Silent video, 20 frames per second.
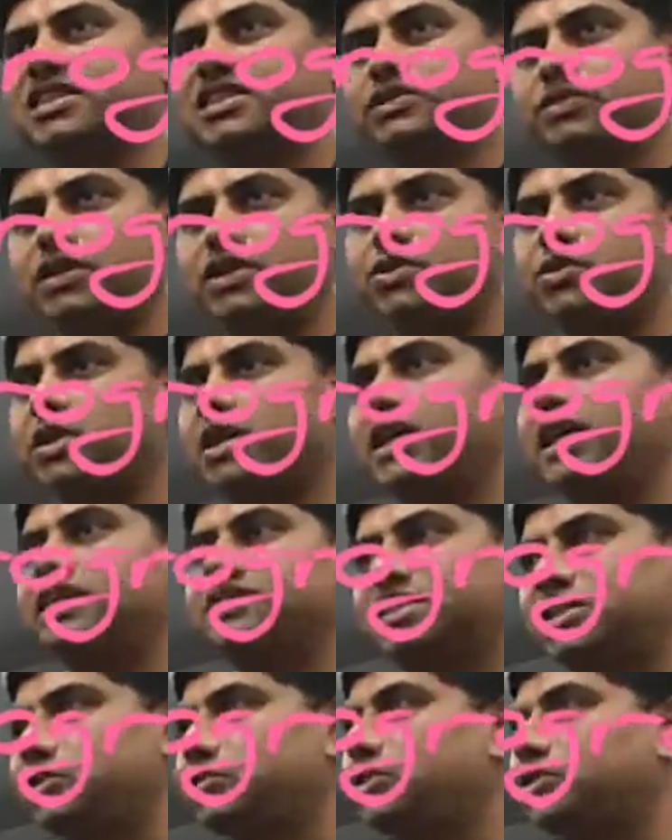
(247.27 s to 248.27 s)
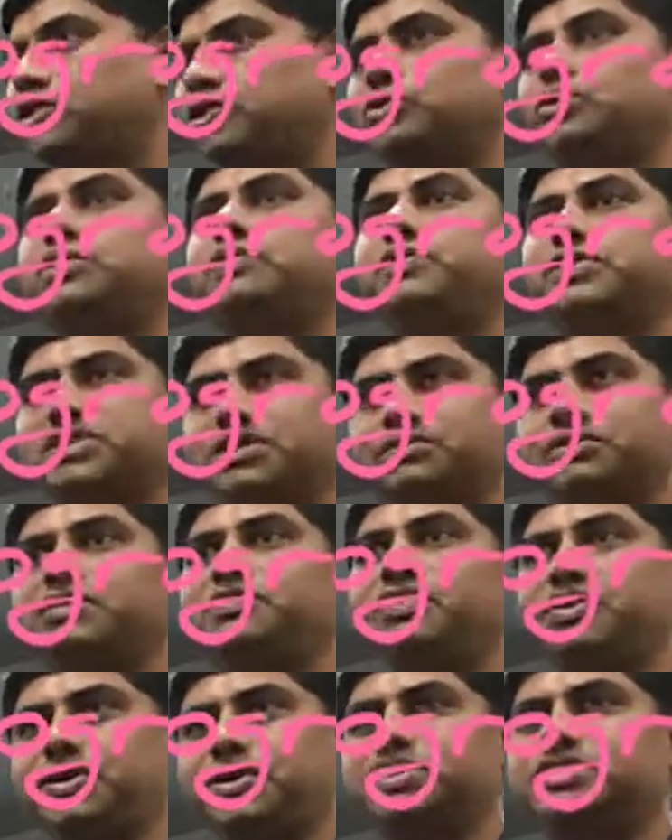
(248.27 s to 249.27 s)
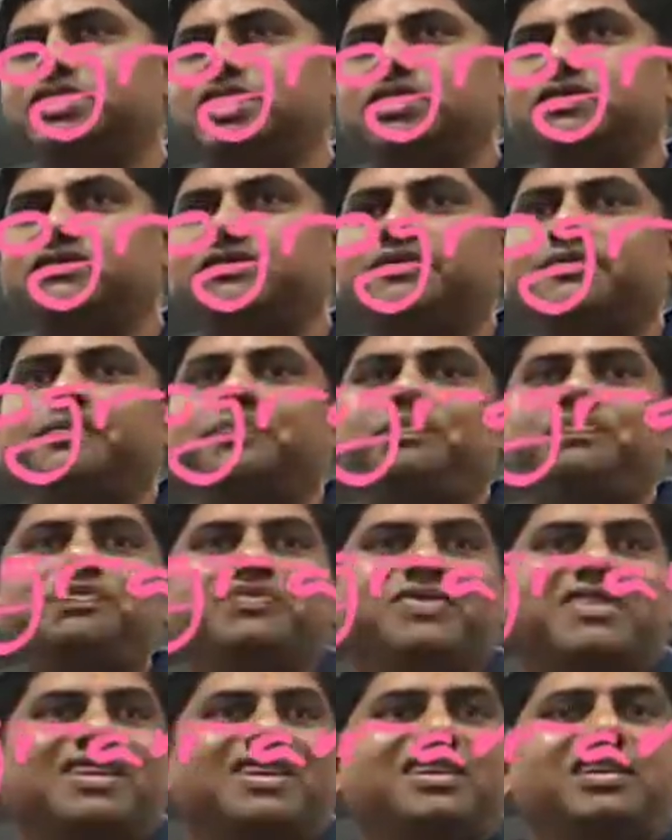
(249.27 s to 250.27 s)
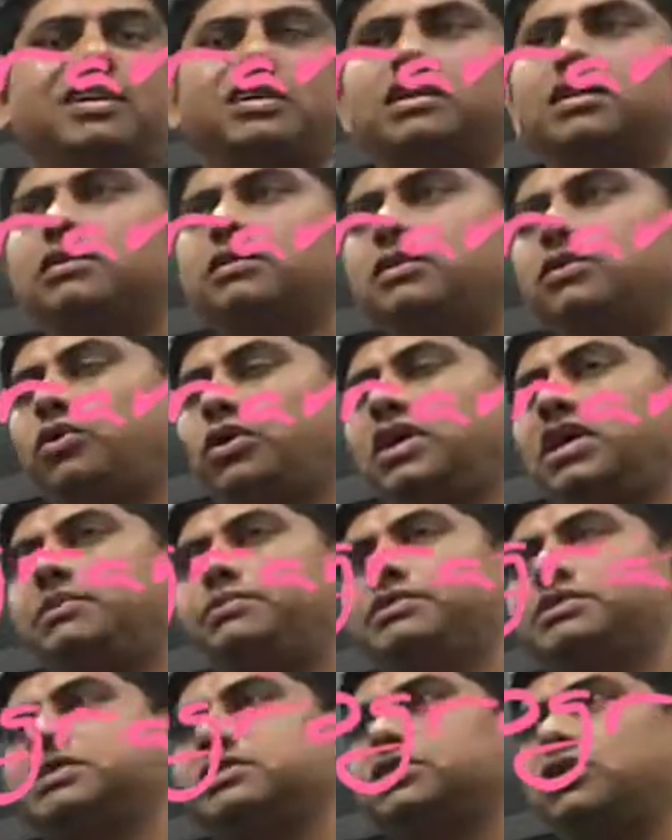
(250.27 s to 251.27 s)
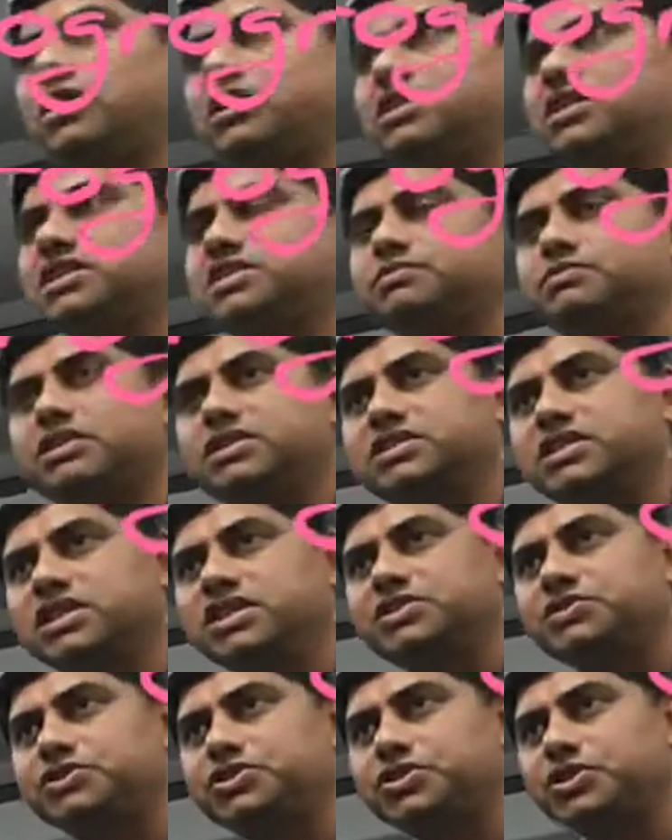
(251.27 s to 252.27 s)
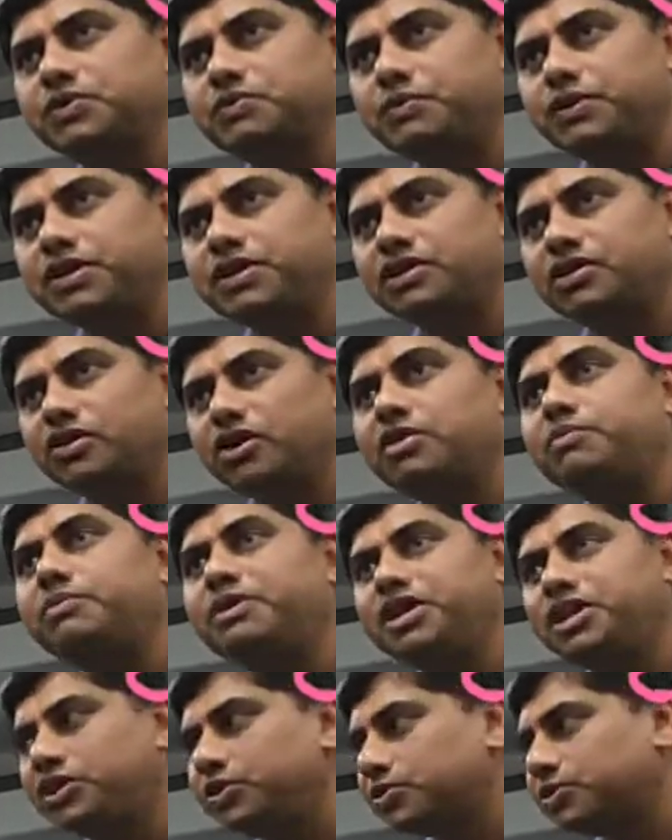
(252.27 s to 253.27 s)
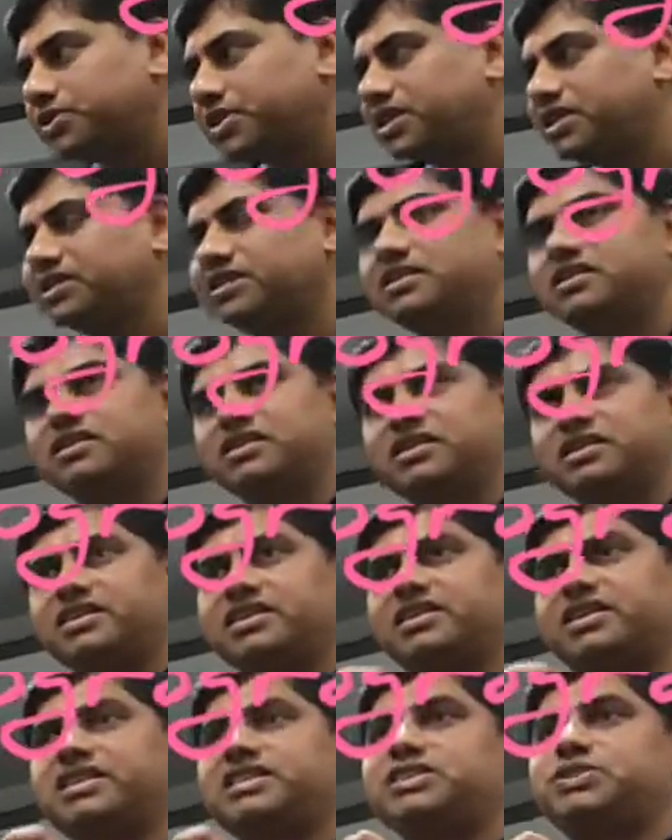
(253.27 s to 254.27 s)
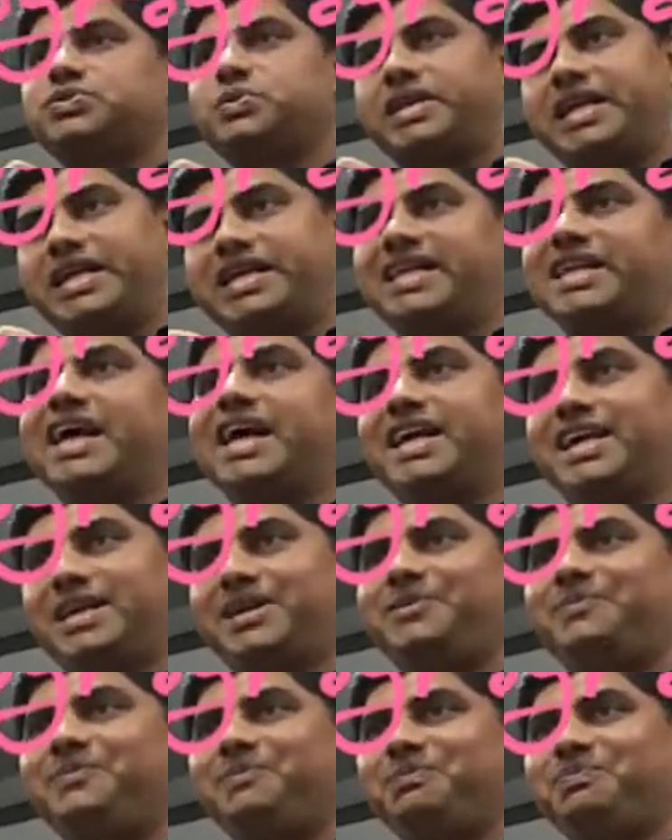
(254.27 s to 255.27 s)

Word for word: It's when you realize that you want to do it for something for yourself. Right. What happens is all these muscles which you have been not been using gets very tired.